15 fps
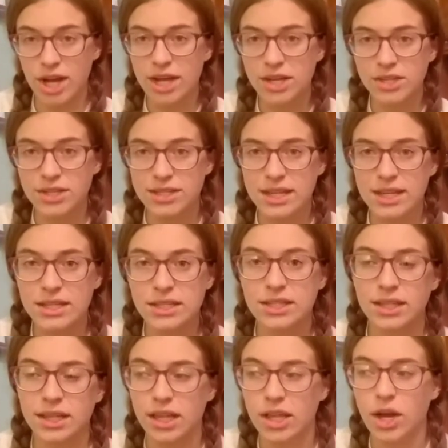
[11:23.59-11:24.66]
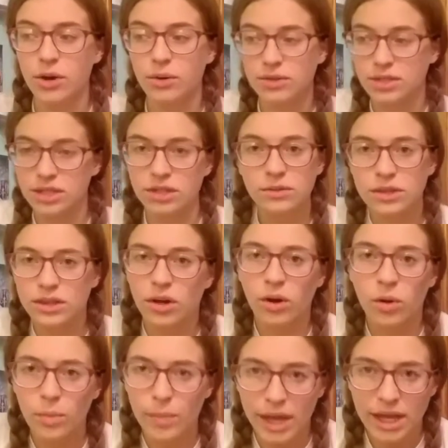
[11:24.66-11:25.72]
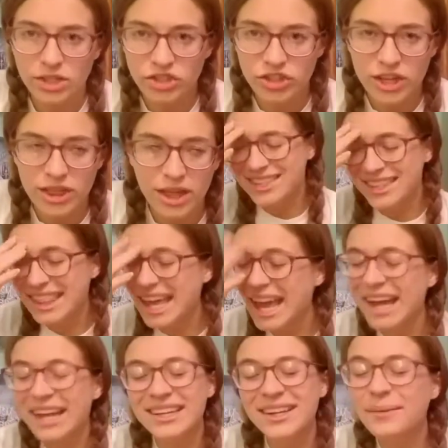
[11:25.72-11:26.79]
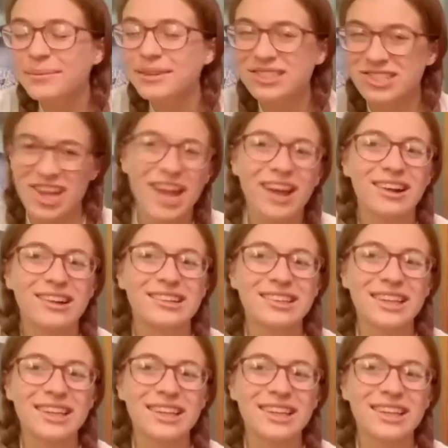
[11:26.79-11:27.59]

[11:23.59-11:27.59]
Henderson to, you know, deal with the whole banshee thing. They end up in jail.